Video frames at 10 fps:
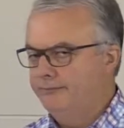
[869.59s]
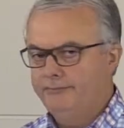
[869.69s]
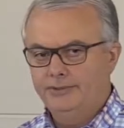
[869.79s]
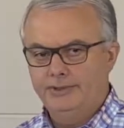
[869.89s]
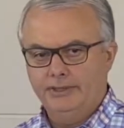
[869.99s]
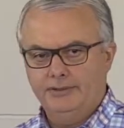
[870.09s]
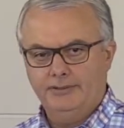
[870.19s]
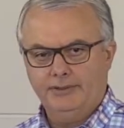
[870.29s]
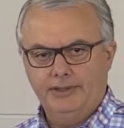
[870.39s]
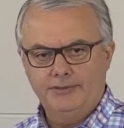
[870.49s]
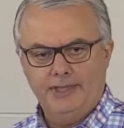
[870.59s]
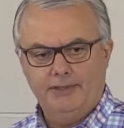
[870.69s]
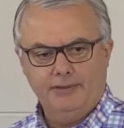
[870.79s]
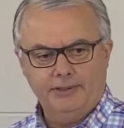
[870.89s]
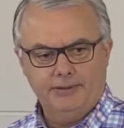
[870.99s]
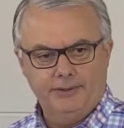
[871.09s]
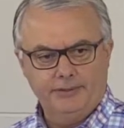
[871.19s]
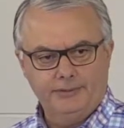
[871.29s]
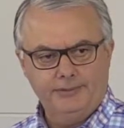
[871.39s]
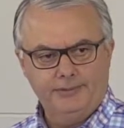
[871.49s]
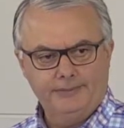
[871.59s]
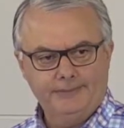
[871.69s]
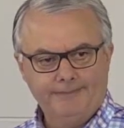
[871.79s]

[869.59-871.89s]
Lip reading: 6 concentric circles.